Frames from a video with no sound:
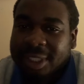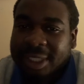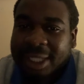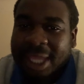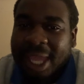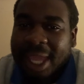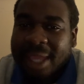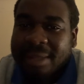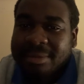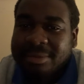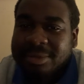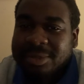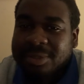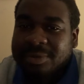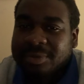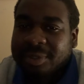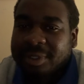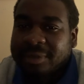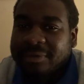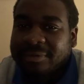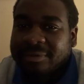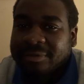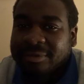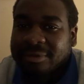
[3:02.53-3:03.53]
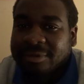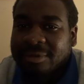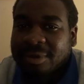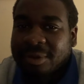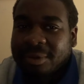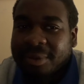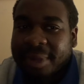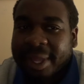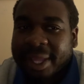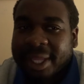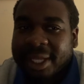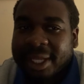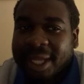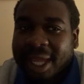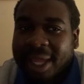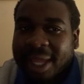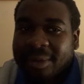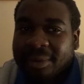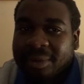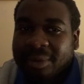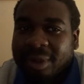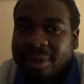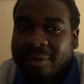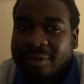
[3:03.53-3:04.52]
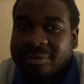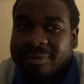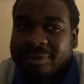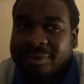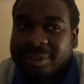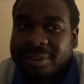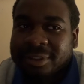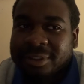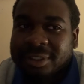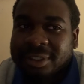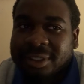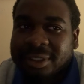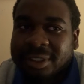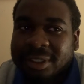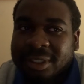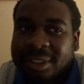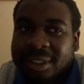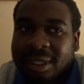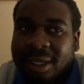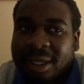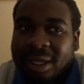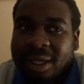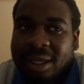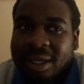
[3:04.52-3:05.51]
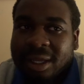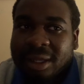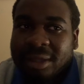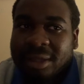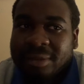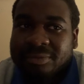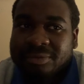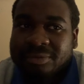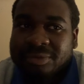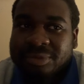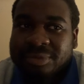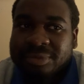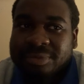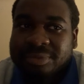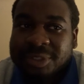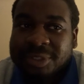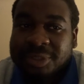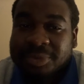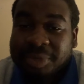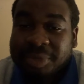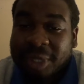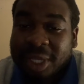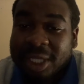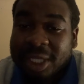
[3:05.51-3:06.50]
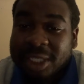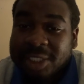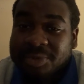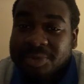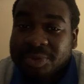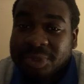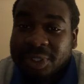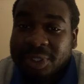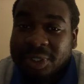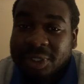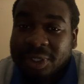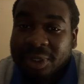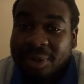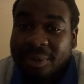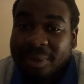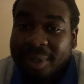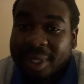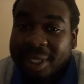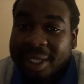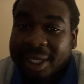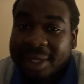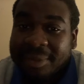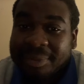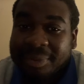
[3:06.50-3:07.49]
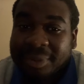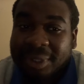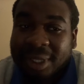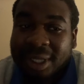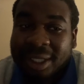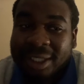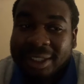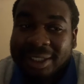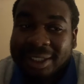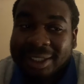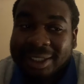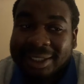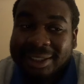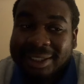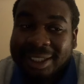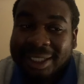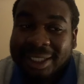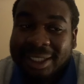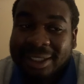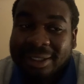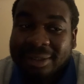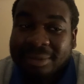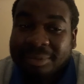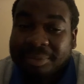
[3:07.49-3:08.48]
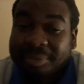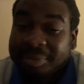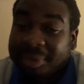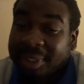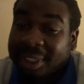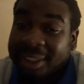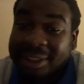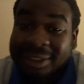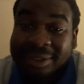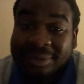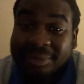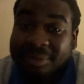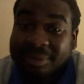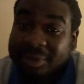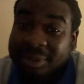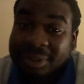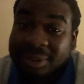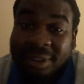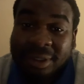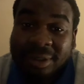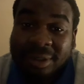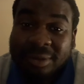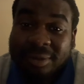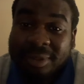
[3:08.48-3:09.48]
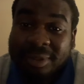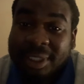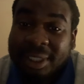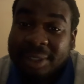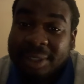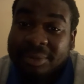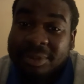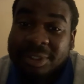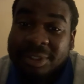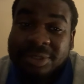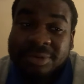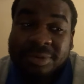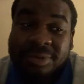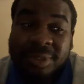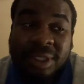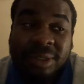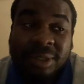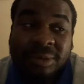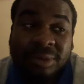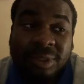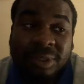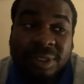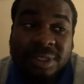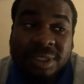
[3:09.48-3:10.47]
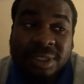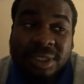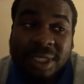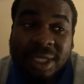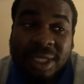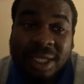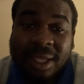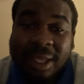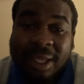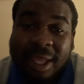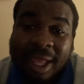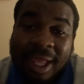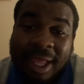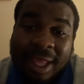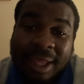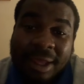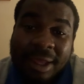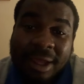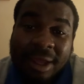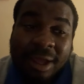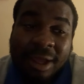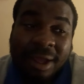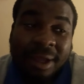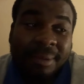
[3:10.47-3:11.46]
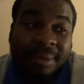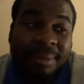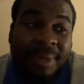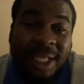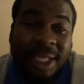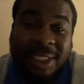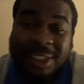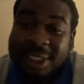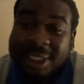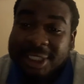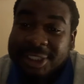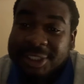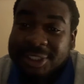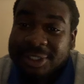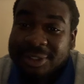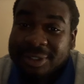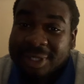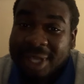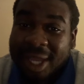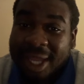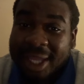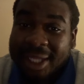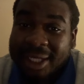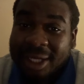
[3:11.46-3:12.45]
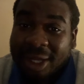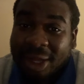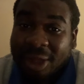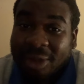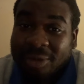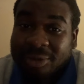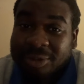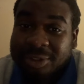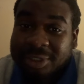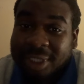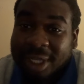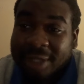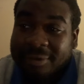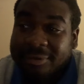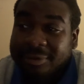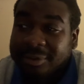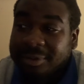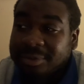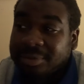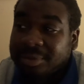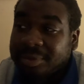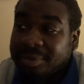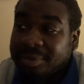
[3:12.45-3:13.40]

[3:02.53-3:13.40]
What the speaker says: games we threw away, like Watford, Spurs, we could have won it, but you know, it was what it was. Manchester United at Old Trafford,